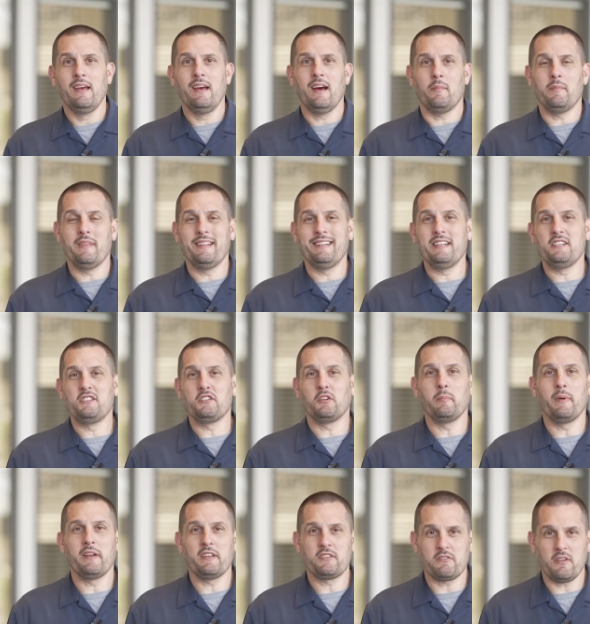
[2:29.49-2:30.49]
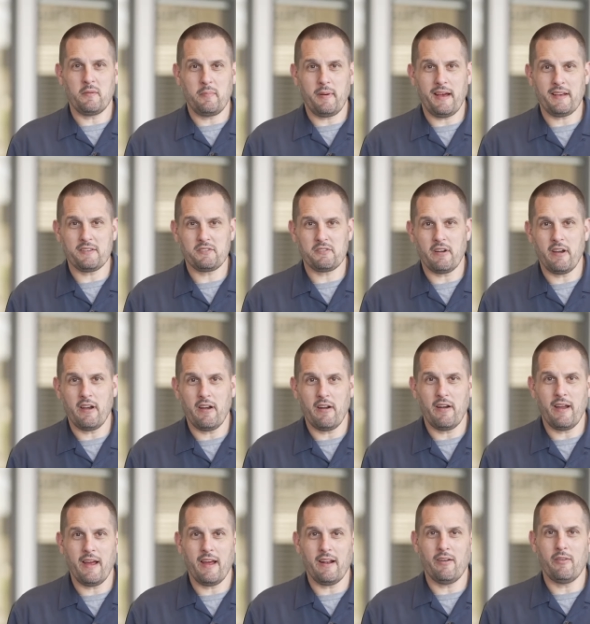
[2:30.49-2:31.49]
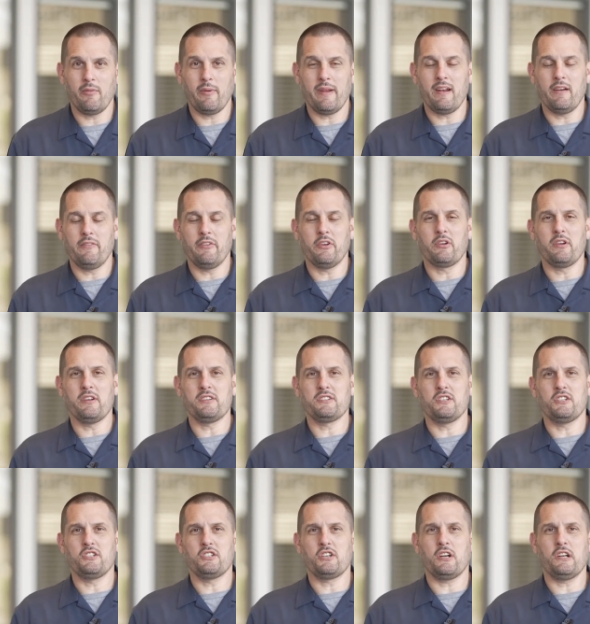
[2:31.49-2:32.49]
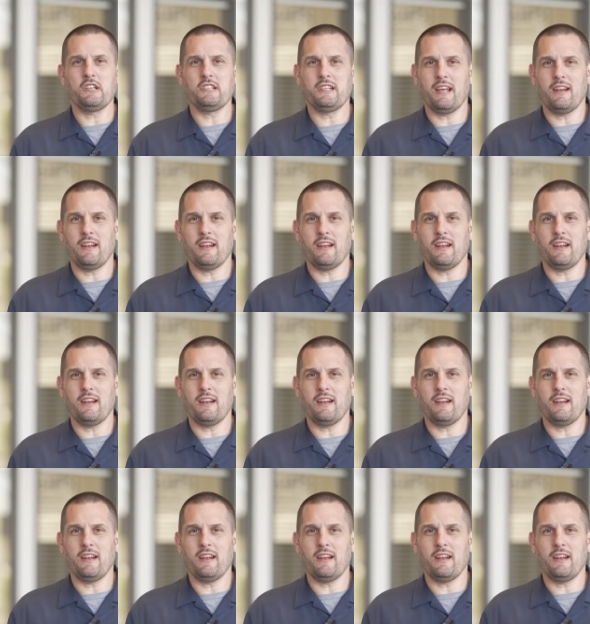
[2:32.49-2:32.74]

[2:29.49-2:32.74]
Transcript: I'm the digital ministry pastor here at Rainier View Christian Church,